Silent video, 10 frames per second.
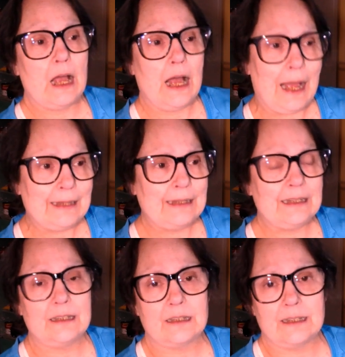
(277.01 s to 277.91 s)
I need
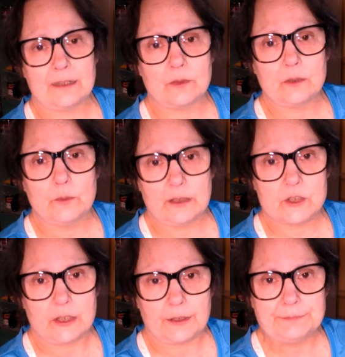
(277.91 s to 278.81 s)
an electric
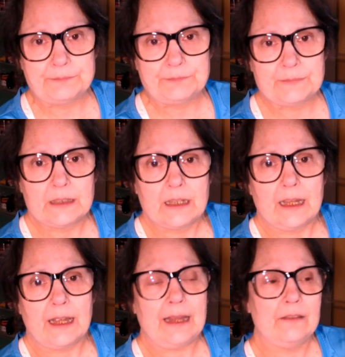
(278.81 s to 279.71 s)
wheelchair.
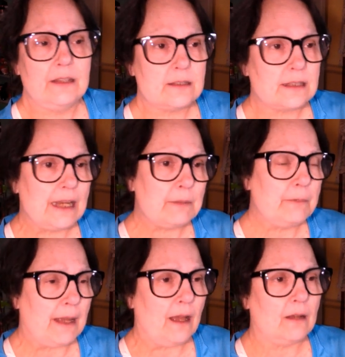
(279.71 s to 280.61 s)
And this came
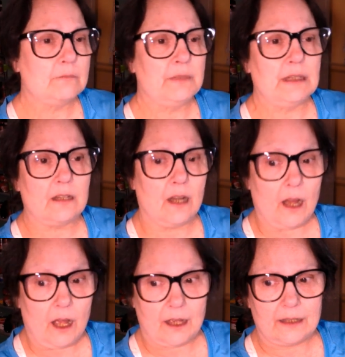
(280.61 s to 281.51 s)
about
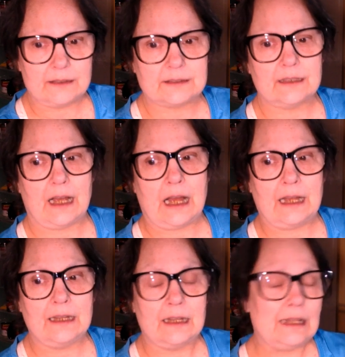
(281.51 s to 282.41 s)
because
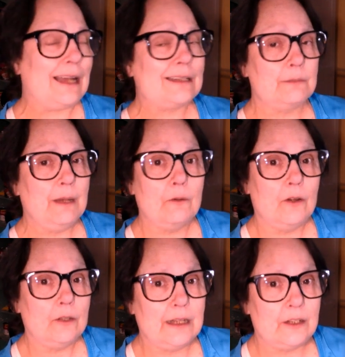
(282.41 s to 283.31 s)
I locked my
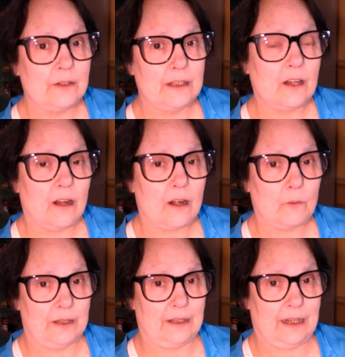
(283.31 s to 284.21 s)
rollator in the car
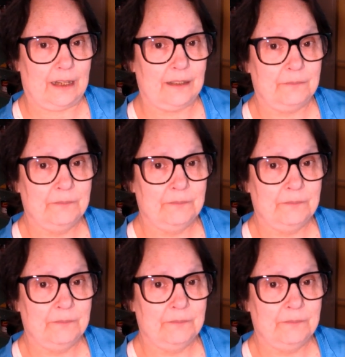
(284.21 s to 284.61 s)
one day,